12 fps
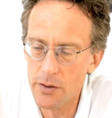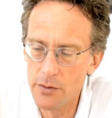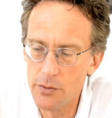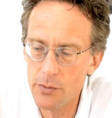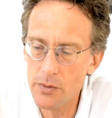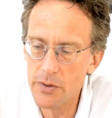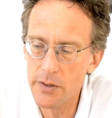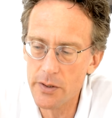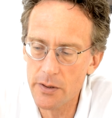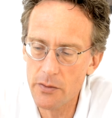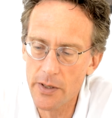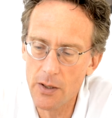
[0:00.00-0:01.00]
introduce this in
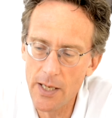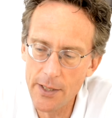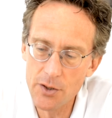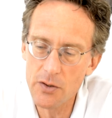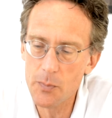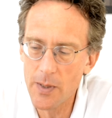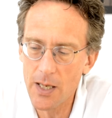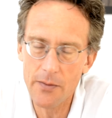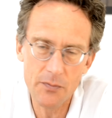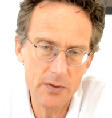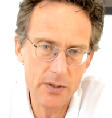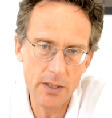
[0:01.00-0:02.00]
the regulations, but I
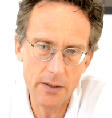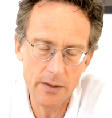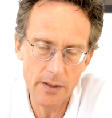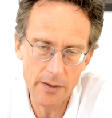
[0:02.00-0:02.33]
haven't seen,